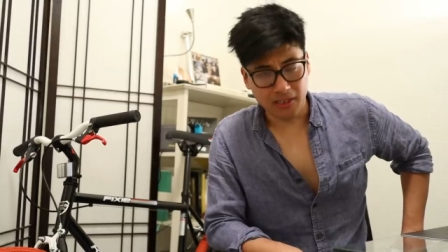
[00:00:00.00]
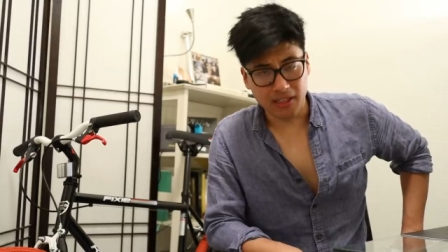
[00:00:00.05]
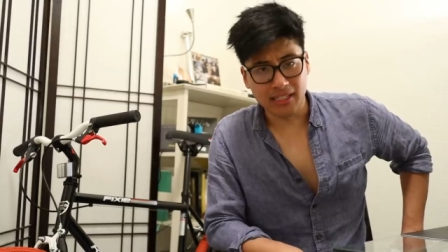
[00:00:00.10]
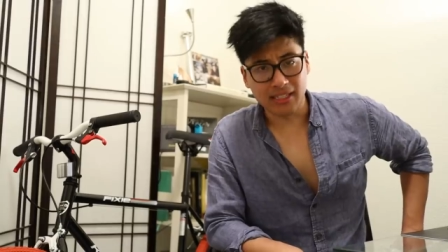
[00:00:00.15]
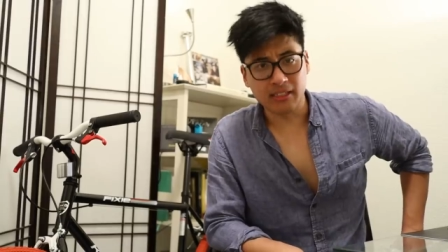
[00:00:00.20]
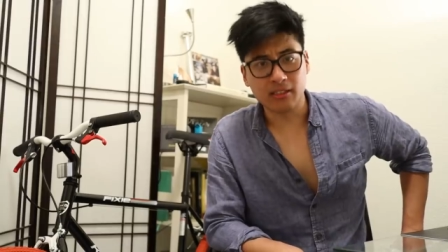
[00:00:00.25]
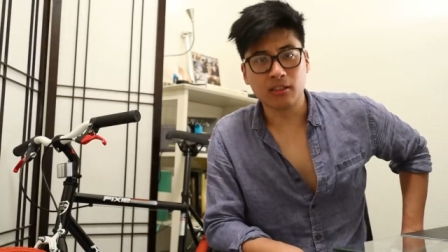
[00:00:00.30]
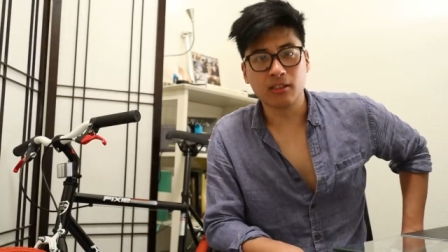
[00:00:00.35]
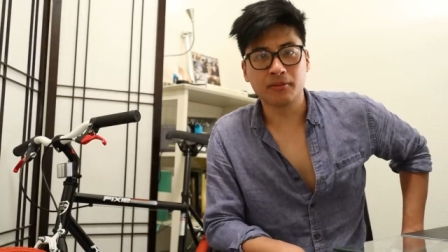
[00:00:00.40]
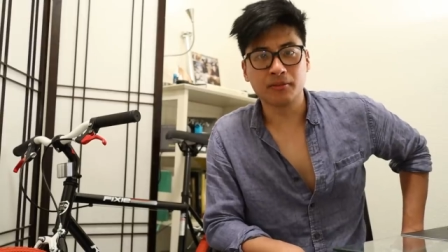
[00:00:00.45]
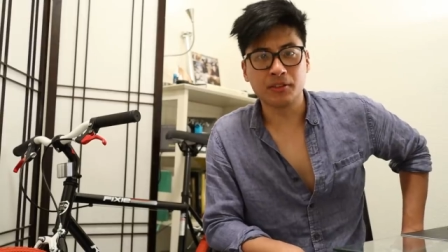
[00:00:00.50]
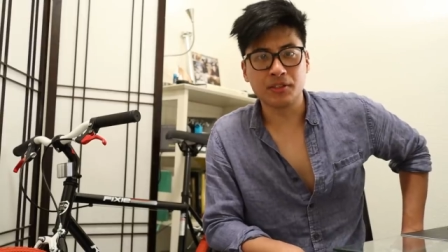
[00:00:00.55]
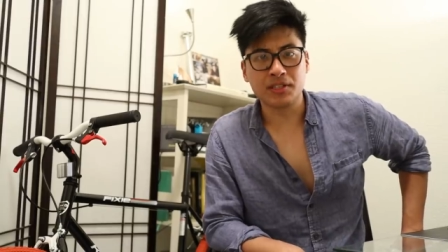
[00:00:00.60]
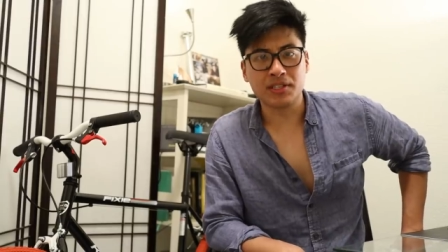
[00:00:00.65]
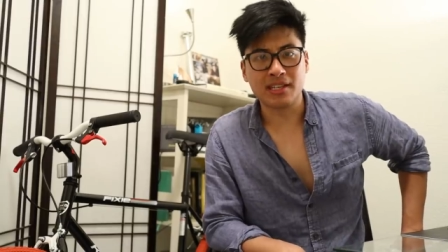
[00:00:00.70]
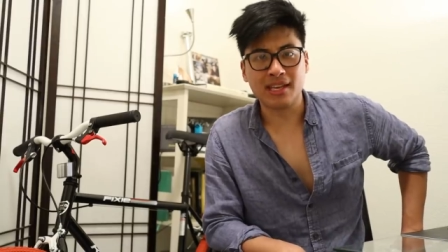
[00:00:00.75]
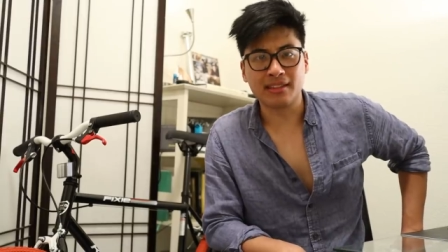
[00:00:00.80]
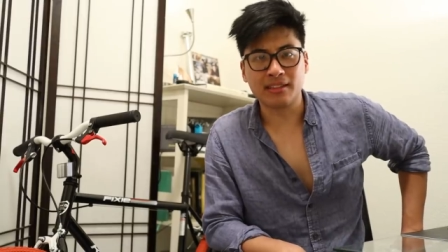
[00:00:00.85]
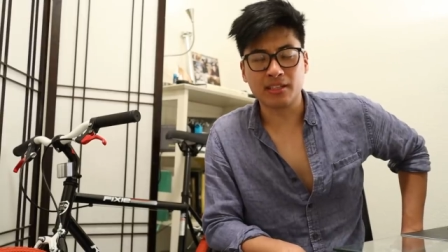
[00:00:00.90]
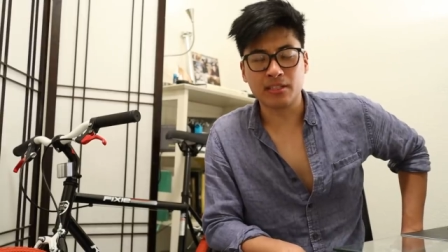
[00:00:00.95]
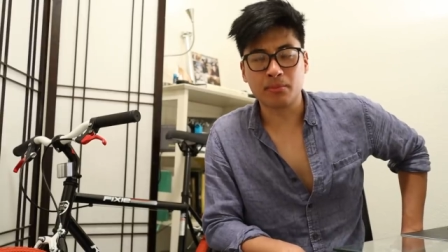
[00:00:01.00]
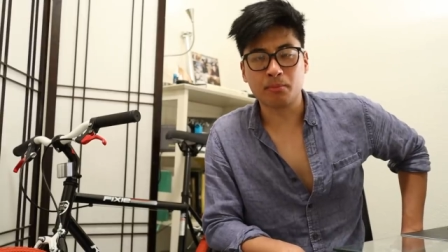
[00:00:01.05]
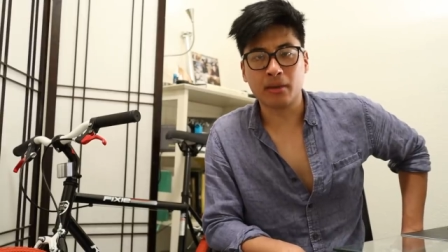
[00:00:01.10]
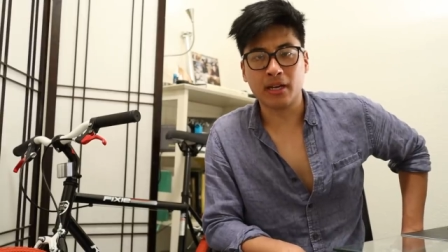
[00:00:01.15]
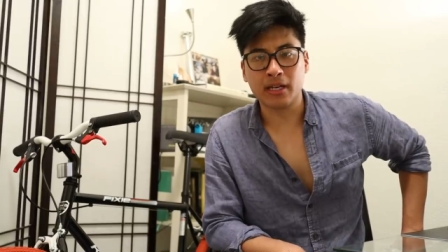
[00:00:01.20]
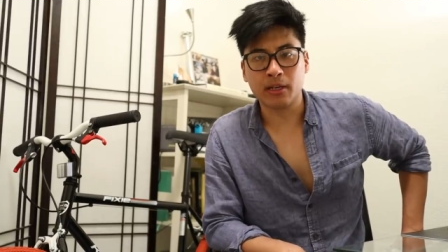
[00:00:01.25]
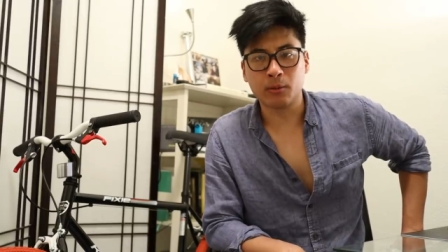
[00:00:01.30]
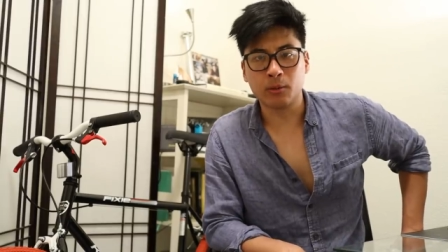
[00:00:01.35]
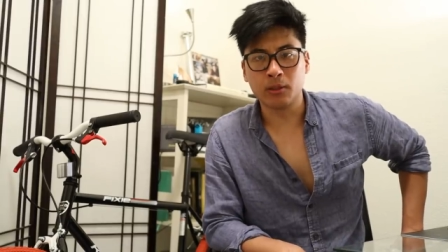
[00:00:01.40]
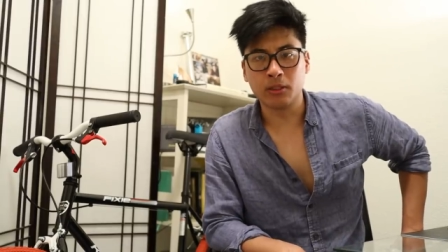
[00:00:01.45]
really nervous that this
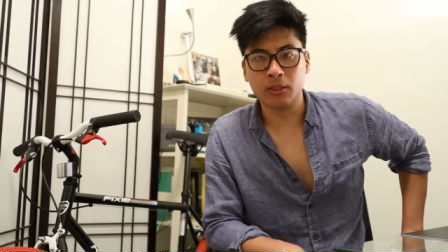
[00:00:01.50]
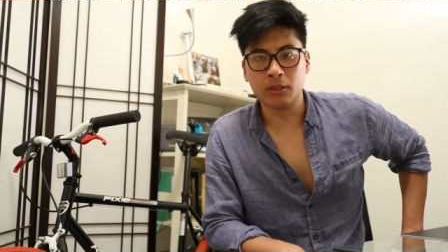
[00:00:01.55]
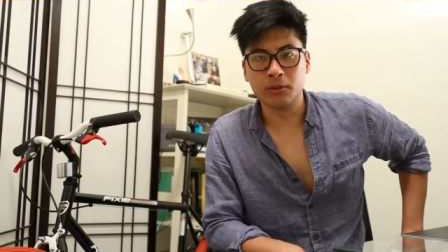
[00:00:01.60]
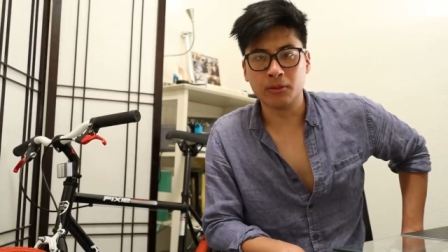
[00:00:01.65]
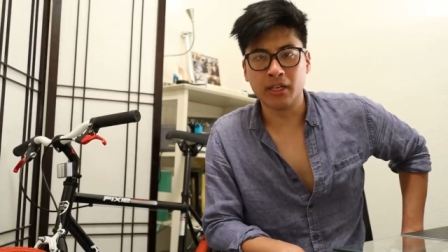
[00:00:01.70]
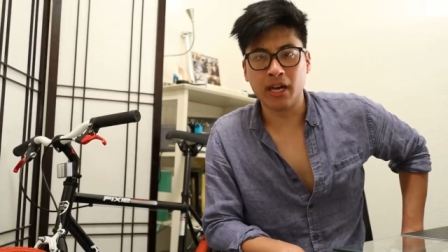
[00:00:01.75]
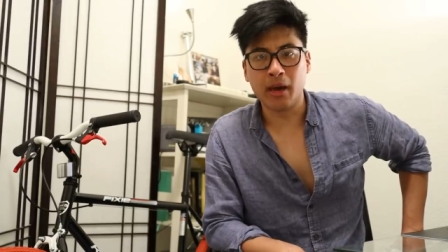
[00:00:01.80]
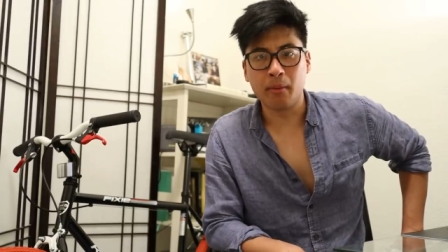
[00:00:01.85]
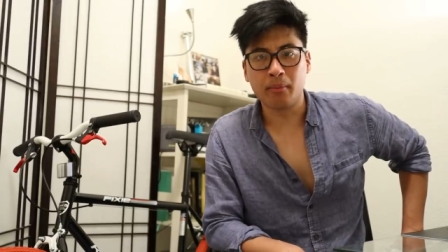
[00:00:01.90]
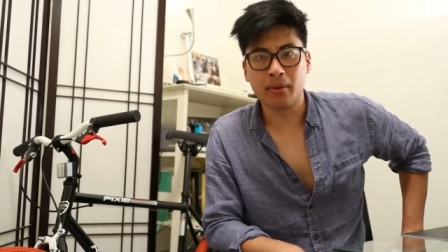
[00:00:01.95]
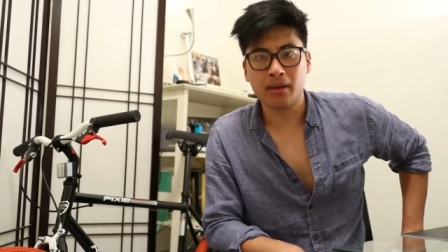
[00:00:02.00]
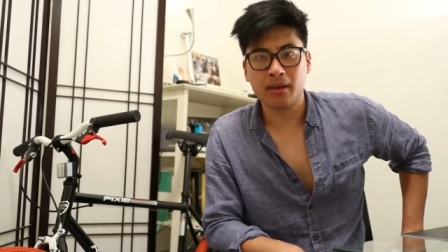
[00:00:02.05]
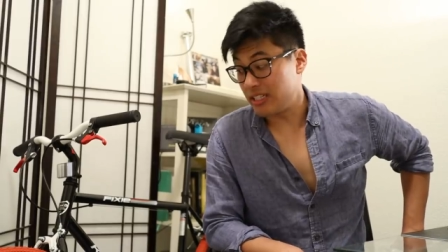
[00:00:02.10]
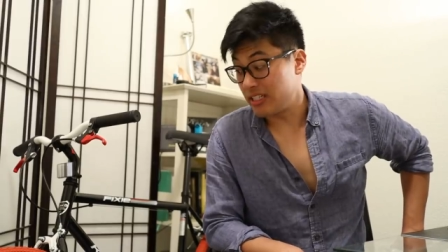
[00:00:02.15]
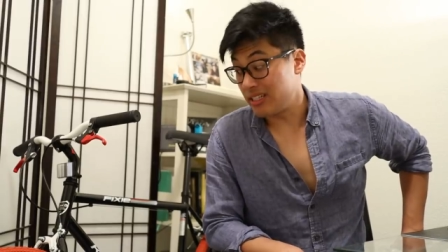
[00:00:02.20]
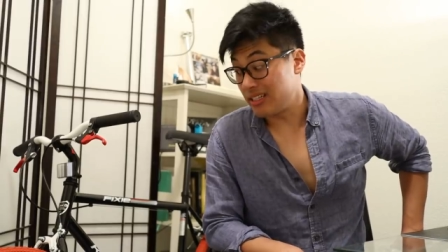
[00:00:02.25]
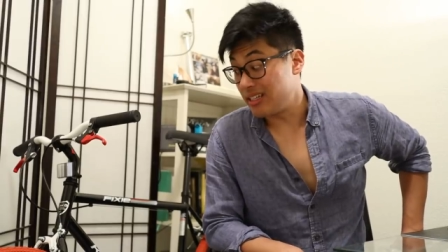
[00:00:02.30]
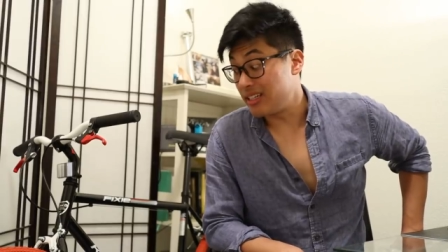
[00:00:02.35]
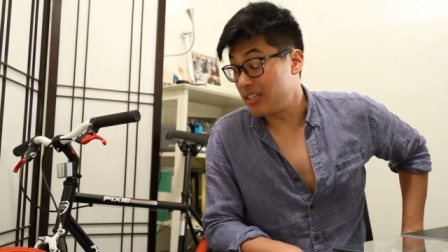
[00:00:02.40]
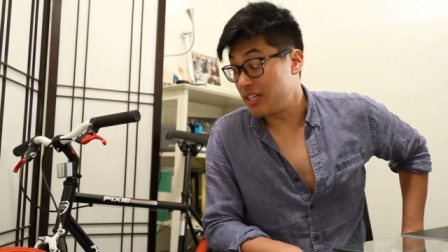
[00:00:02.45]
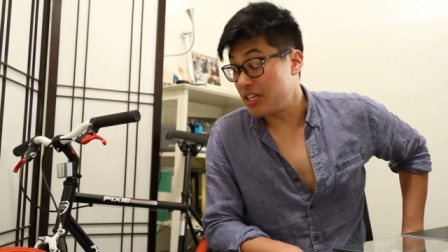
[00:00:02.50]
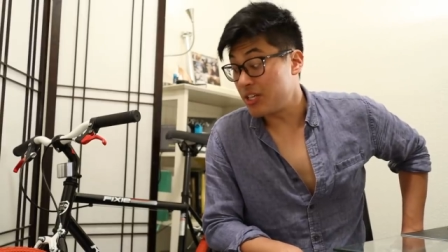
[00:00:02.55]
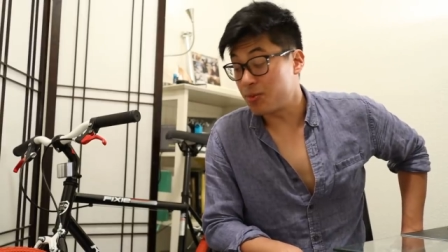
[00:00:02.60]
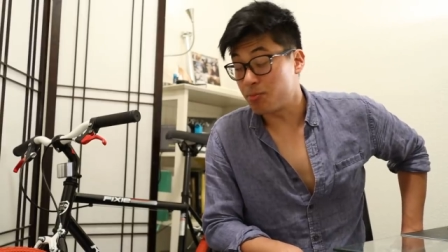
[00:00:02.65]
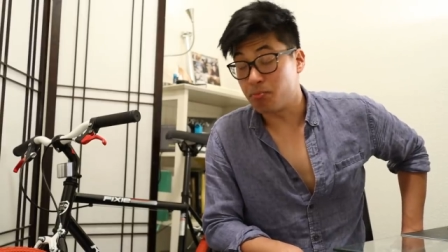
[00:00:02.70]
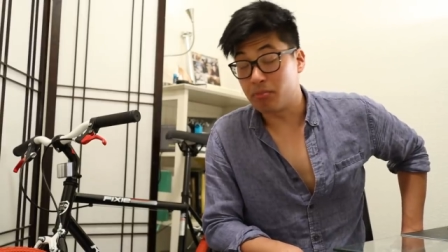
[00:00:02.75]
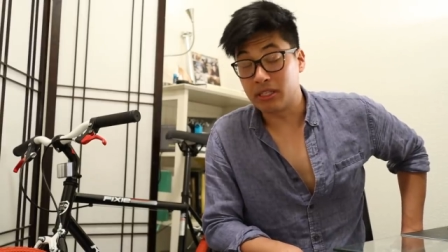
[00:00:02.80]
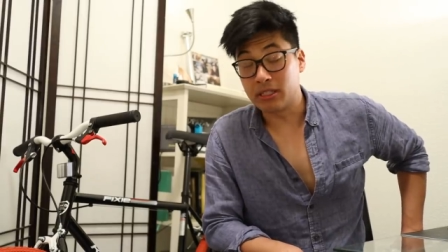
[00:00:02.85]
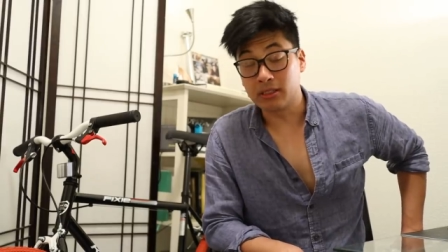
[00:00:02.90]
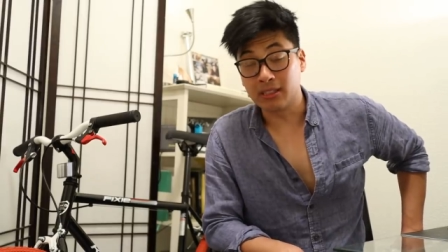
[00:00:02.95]
bike will hold up. It, it is
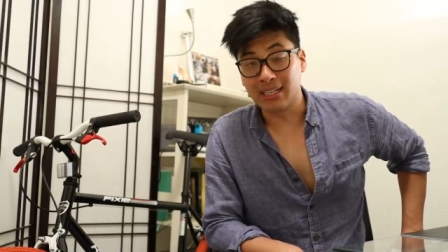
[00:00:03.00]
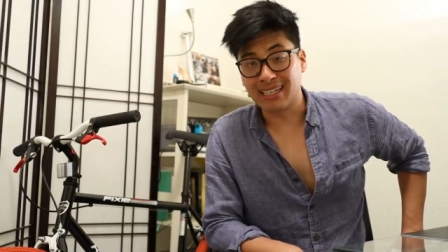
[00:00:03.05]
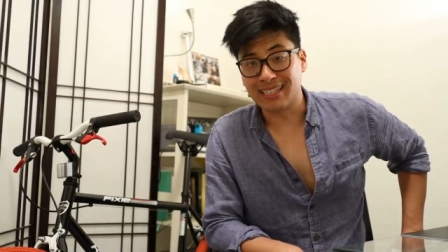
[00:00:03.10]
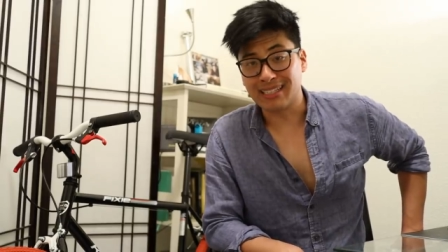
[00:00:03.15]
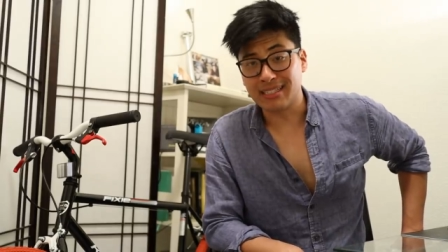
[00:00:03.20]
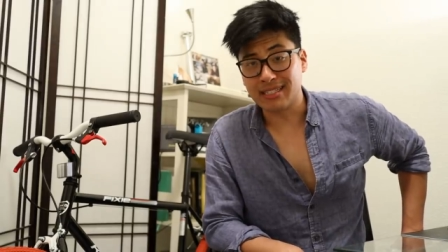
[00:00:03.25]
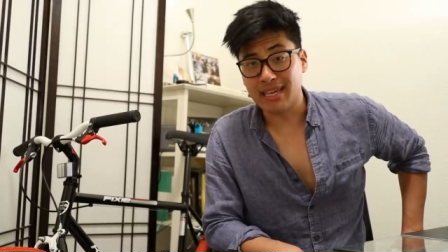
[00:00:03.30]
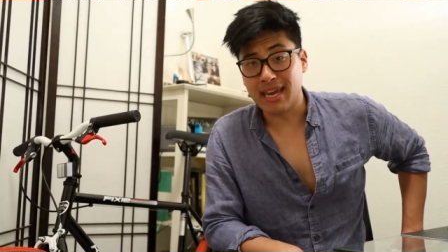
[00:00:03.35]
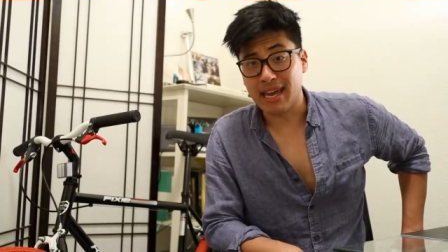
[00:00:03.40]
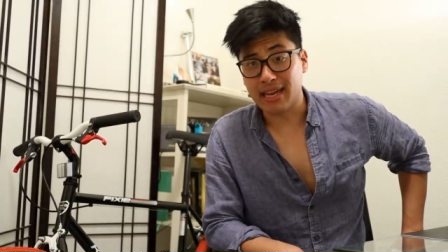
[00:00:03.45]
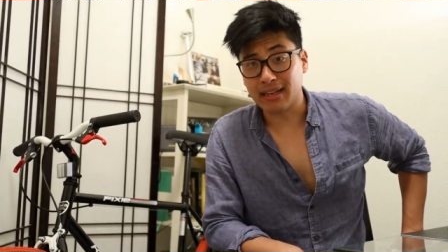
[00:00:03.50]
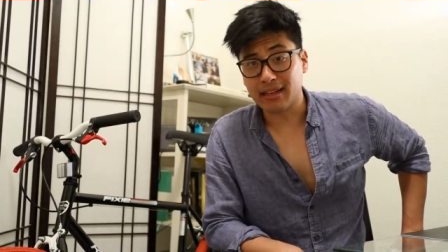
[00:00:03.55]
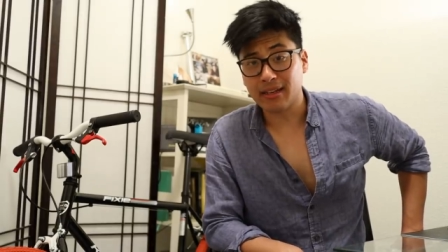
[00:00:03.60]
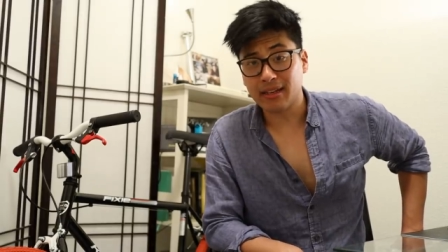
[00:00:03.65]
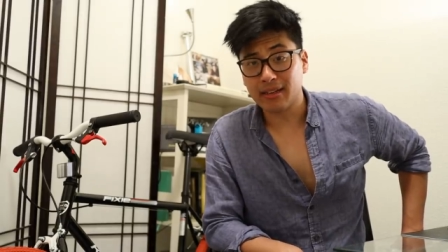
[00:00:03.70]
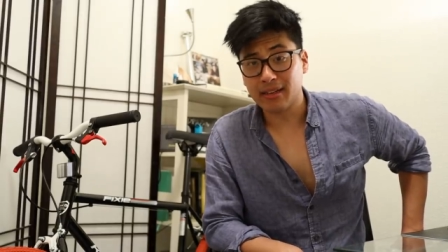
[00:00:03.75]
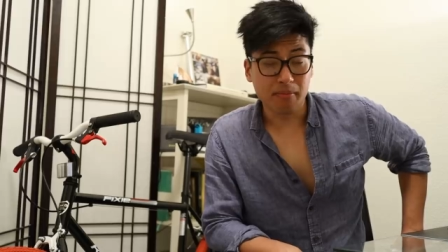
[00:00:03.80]
built like a tank.